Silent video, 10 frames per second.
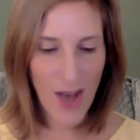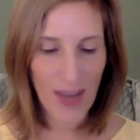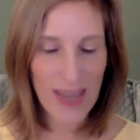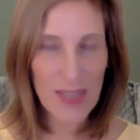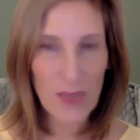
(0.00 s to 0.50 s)

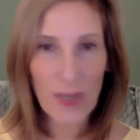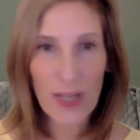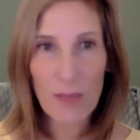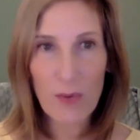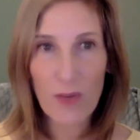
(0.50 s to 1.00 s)
Okay, so we're
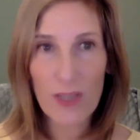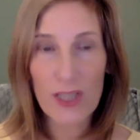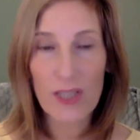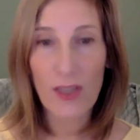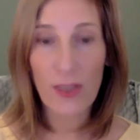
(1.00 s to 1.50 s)
going to move on
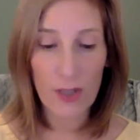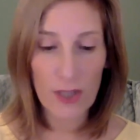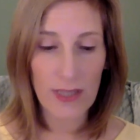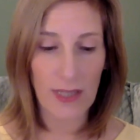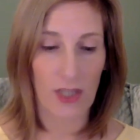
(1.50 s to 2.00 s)
to the
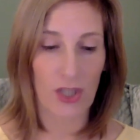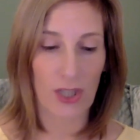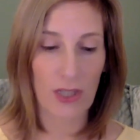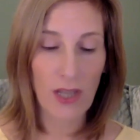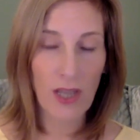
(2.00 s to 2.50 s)
third
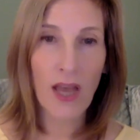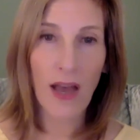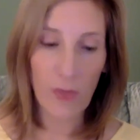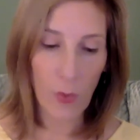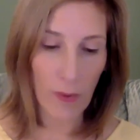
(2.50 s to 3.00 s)
section
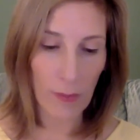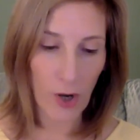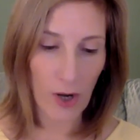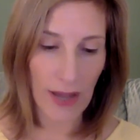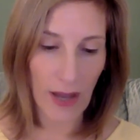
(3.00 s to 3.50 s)
of the
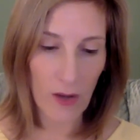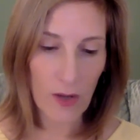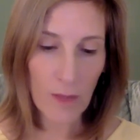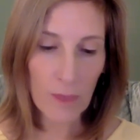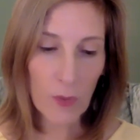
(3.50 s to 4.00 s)
webinar now,
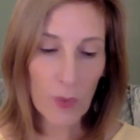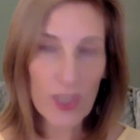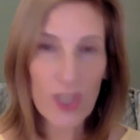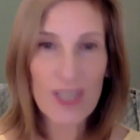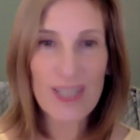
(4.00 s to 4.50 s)

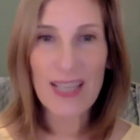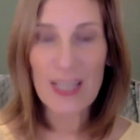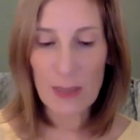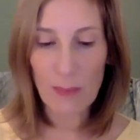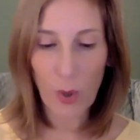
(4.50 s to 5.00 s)
which is
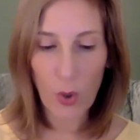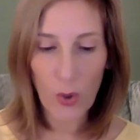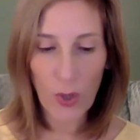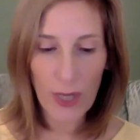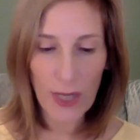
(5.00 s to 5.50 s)

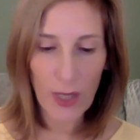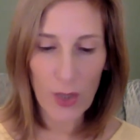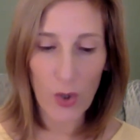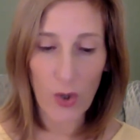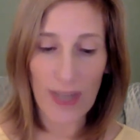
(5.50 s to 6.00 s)
exploring
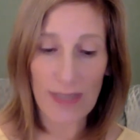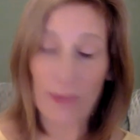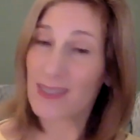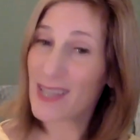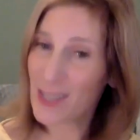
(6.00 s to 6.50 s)
your
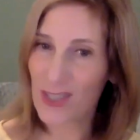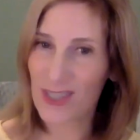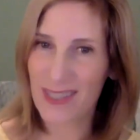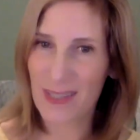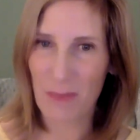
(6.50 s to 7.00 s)

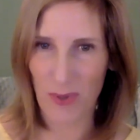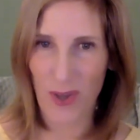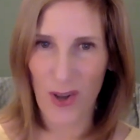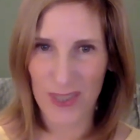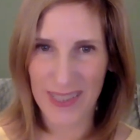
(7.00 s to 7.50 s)
expectations about the
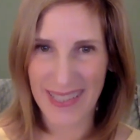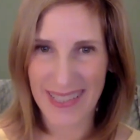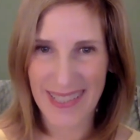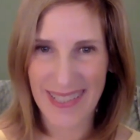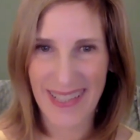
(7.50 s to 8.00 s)

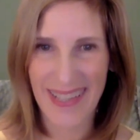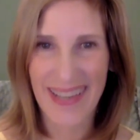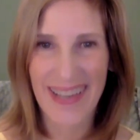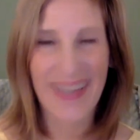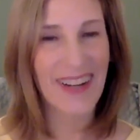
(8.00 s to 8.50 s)
holidays.
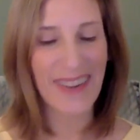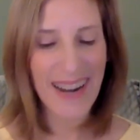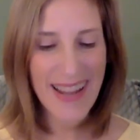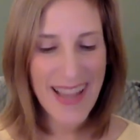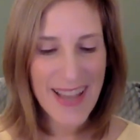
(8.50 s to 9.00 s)
All
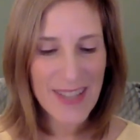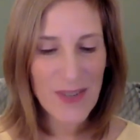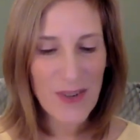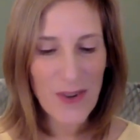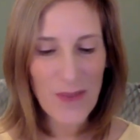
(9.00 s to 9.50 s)
right,
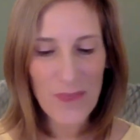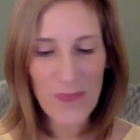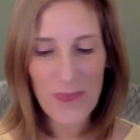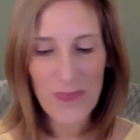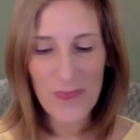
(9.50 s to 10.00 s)
so
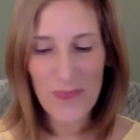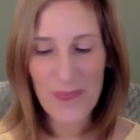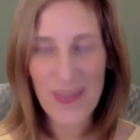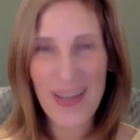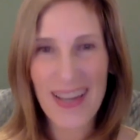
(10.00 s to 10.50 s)

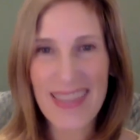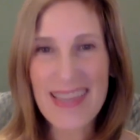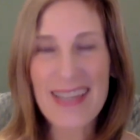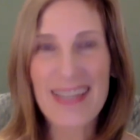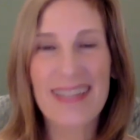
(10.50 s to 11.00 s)
I
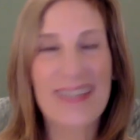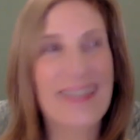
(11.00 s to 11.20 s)
think